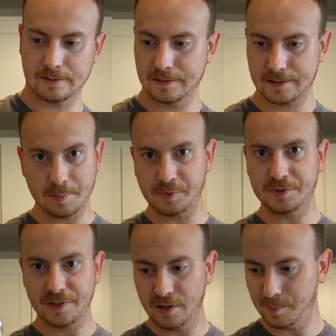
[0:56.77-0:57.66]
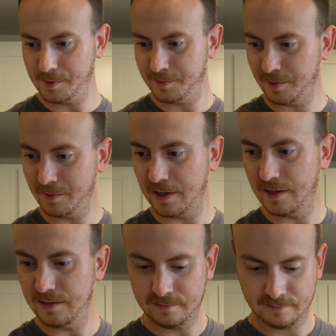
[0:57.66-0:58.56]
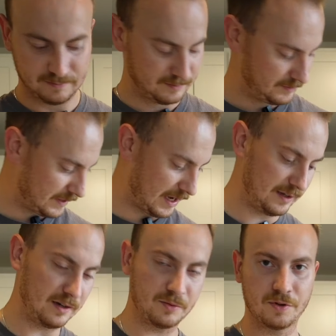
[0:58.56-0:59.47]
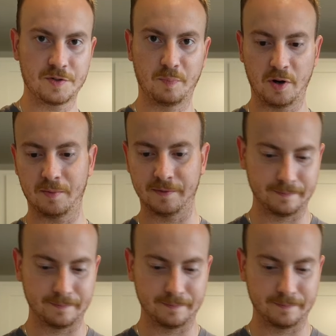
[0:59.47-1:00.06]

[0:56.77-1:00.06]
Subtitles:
simple syrup of some kind, and then of course bourbon.